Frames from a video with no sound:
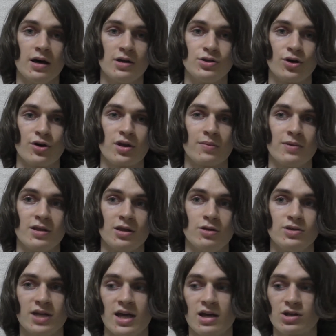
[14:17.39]
document that you
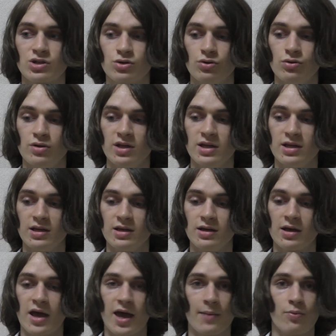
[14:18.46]
take to the
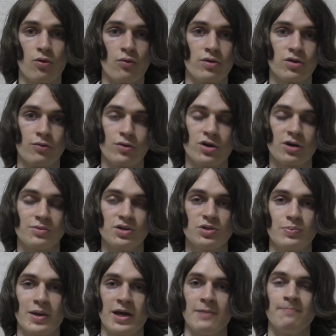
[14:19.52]
airport with you when you come to
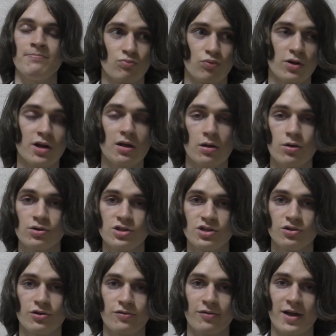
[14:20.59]
Japan, pretty close to
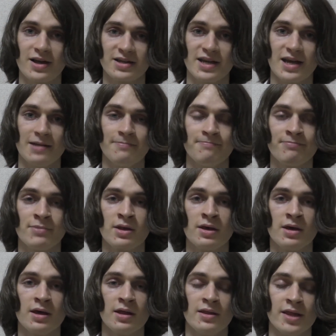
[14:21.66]
your flight date.
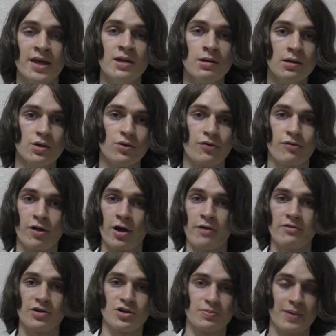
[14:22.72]
Then you fly
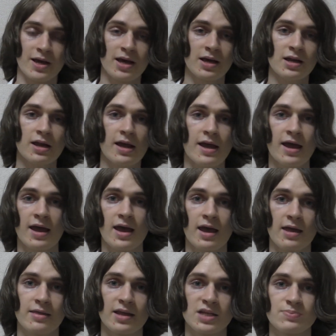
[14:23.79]
over to Japan,
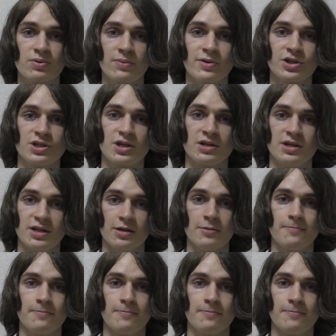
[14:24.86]
and that's pretty much done deal.